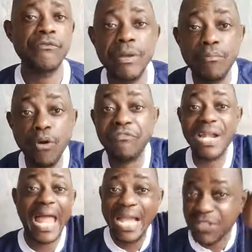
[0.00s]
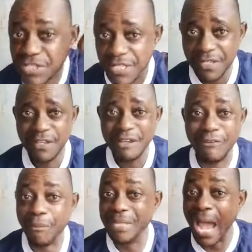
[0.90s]
Remove light
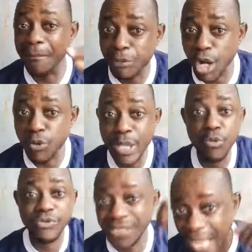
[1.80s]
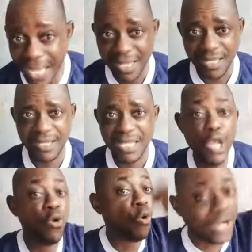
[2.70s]
from the abroad where you day,
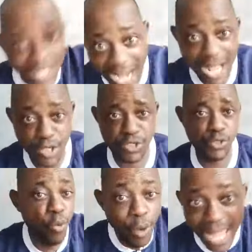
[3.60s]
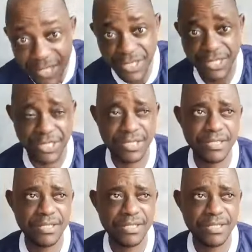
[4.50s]
it will crash. You will hate it.